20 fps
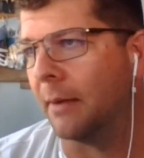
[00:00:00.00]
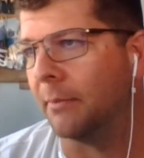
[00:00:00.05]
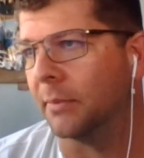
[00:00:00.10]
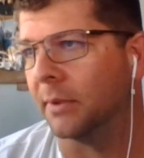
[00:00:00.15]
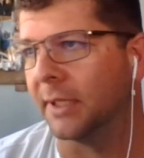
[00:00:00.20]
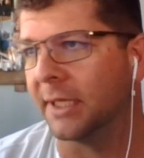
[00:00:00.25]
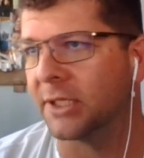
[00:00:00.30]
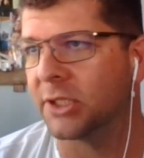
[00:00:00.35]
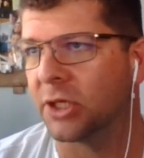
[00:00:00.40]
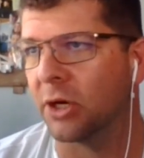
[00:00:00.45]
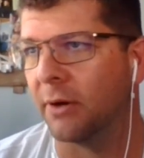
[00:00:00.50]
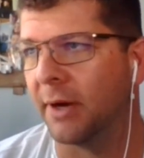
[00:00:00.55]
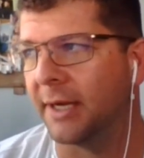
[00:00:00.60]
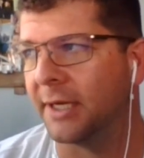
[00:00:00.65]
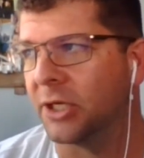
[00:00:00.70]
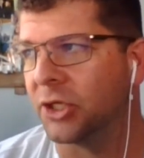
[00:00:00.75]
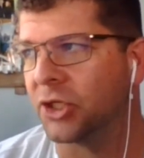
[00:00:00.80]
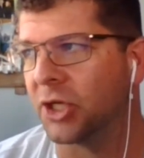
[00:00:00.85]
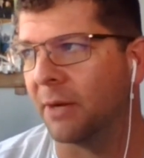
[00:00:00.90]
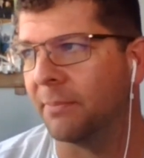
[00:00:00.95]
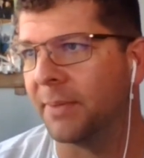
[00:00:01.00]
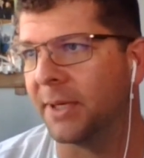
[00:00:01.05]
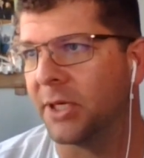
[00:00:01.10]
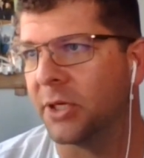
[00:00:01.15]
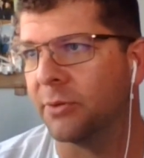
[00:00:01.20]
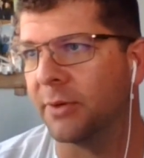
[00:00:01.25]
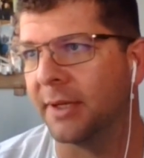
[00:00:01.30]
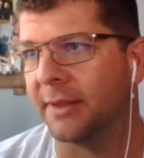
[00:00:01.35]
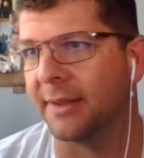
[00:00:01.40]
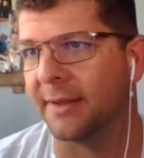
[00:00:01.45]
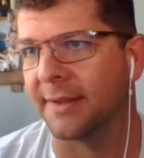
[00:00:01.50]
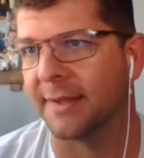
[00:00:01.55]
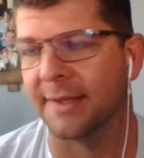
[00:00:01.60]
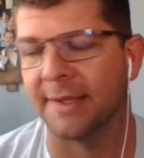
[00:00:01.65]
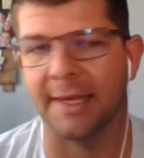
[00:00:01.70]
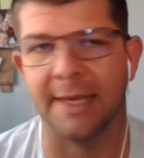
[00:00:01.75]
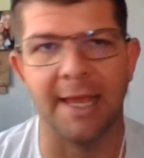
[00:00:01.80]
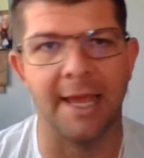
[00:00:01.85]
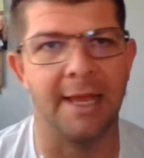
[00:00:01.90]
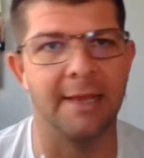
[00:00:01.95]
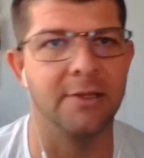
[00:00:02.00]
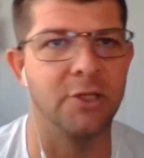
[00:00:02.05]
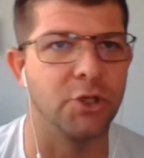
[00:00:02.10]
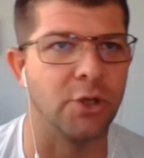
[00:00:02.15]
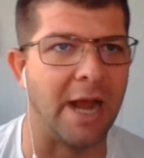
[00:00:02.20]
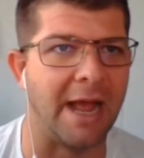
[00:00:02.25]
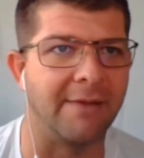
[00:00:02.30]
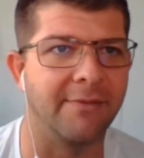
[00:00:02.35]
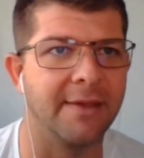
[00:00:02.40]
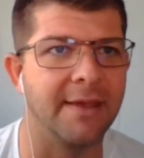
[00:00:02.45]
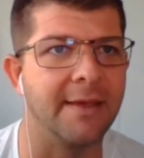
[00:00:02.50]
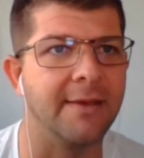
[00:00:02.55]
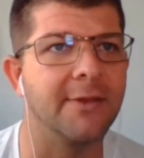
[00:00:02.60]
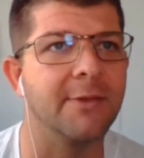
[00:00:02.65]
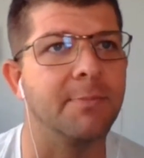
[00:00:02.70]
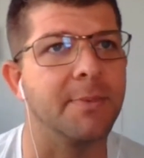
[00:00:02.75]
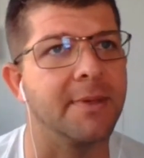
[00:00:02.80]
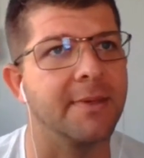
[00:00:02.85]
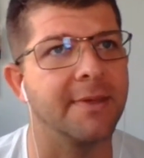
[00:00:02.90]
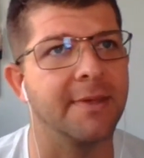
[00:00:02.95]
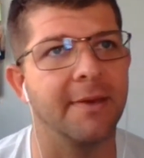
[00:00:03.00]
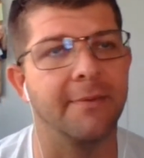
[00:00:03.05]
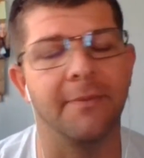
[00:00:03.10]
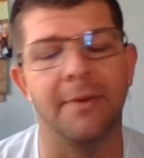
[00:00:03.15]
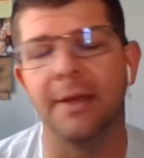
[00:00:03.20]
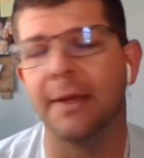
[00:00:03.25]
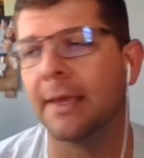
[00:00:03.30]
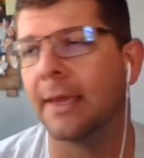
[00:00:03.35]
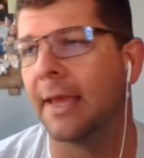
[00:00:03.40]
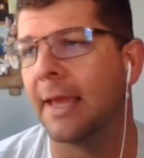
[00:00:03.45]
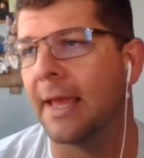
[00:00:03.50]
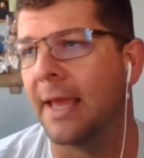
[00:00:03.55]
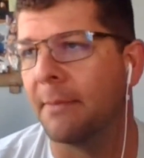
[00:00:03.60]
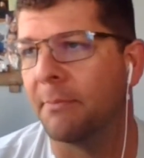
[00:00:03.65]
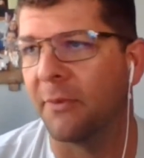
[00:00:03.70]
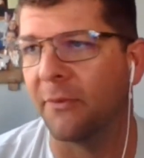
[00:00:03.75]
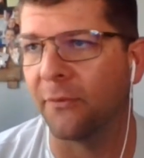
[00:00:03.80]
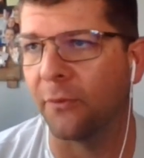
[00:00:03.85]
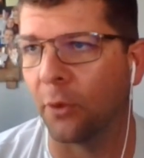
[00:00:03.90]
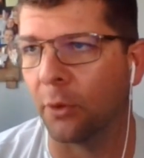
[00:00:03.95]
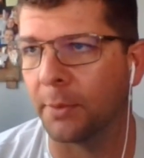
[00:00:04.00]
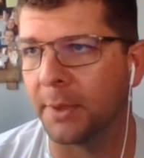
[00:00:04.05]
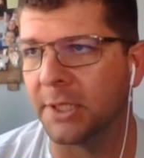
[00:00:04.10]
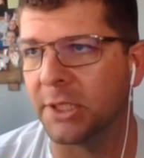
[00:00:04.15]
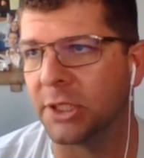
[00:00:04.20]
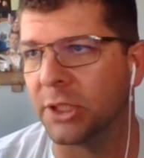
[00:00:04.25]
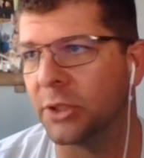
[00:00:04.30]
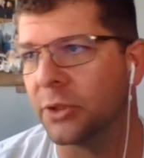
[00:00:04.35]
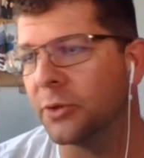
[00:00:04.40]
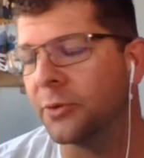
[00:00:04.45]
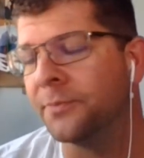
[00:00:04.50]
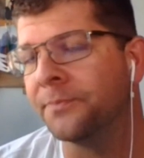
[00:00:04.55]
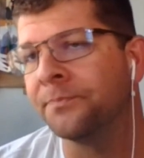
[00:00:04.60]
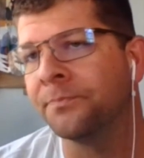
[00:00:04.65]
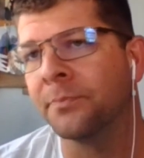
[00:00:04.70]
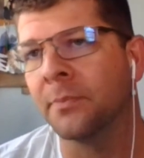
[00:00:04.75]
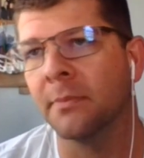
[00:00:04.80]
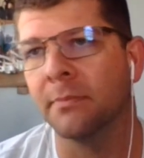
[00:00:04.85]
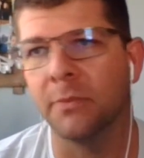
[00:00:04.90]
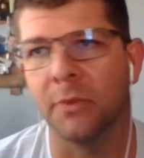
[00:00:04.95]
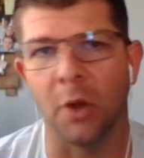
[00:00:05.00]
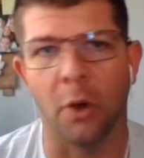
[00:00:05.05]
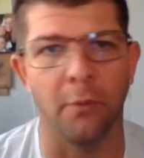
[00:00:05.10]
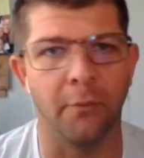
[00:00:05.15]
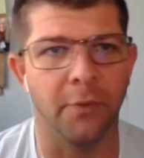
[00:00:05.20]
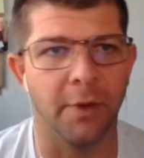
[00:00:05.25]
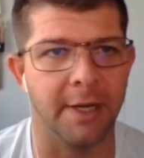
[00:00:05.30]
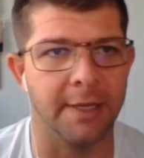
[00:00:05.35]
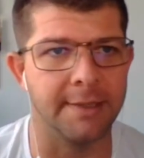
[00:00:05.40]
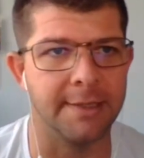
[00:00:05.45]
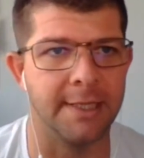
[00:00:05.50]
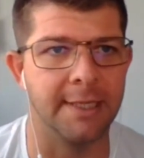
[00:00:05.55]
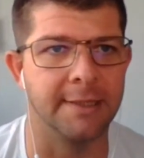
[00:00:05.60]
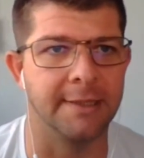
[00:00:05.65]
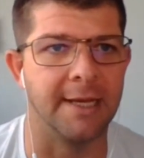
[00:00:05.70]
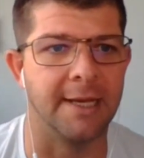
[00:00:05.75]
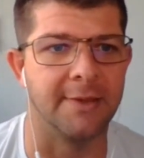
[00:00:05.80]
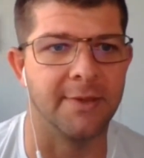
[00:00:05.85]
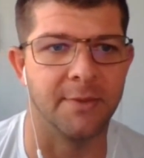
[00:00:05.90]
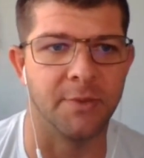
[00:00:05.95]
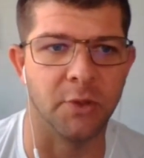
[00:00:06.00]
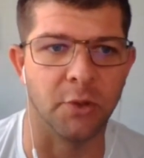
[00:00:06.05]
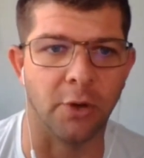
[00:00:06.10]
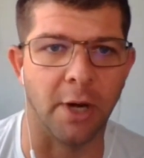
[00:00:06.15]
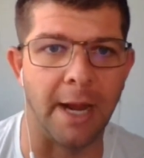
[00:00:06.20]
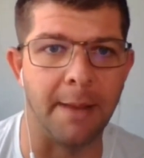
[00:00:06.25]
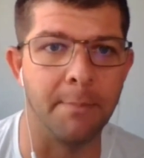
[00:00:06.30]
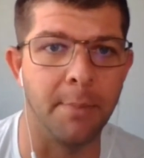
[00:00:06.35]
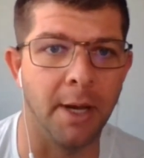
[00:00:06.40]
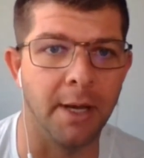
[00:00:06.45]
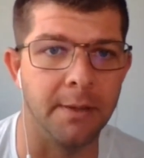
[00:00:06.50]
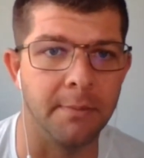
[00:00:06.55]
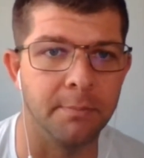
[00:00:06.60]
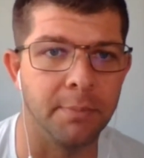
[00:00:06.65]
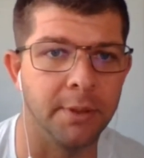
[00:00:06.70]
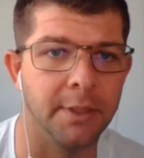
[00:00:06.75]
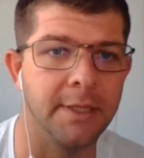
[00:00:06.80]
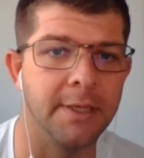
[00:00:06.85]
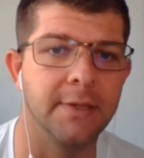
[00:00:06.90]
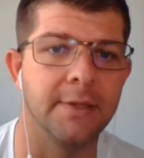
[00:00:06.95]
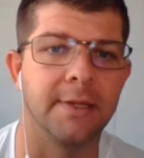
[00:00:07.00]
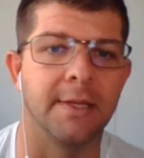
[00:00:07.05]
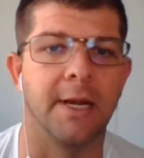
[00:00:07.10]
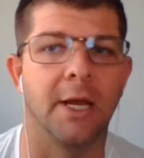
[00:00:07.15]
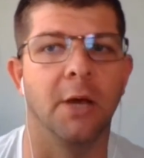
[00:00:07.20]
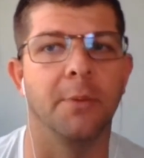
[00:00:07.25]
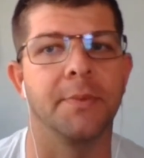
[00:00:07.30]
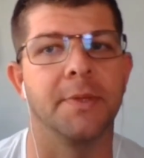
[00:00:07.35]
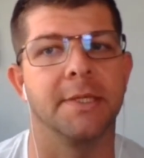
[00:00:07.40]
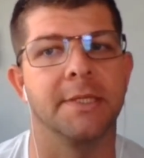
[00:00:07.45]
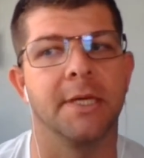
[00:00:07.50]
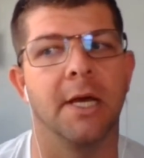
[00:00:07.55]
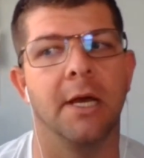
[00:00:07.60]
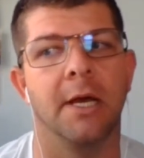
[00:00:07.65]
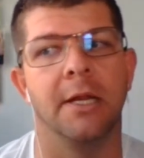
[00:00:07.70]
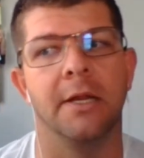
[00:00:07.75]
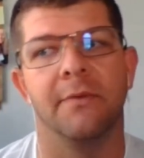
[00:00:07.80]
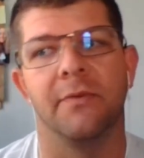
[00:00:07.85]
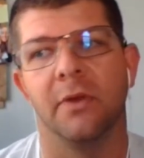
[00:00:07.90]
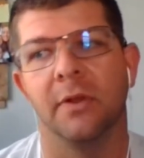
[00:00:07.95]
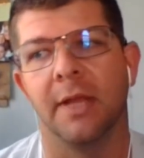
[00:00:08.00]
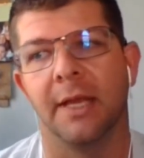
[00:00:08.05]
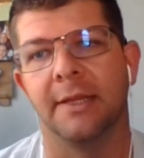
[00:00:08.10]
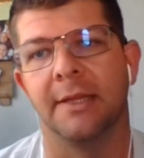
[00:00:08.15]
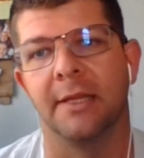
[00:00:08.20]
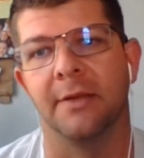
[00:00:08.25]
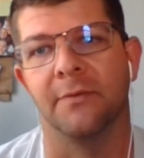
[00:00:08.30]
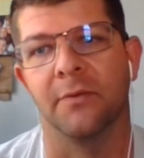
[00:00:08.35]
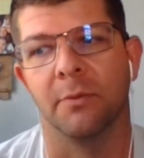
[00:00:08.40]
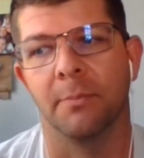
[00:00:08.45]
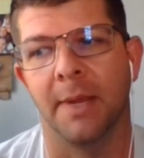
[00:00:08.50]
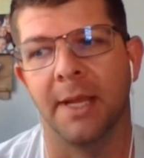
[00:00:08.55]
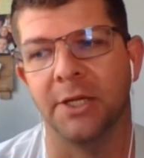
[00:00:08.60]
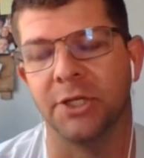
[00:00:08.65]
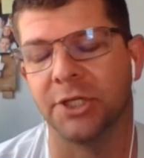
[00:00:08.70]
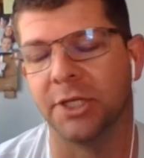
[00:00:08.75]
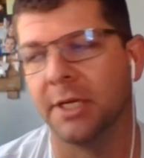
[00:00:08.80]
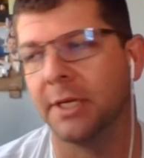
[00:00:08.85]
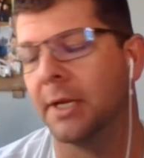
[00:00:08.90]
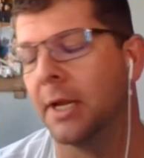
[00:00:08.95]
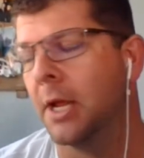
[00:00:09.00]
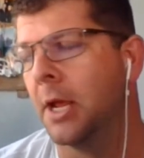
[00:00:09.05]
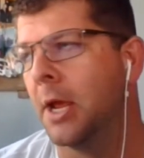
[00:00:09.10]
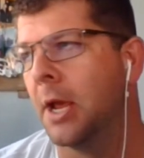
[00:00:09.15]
Let's go ahead and jump into it. This is, again, DraftKings specific. Before we do, don't forget to hit that subscribe button, please. It helps a ton if you like the information.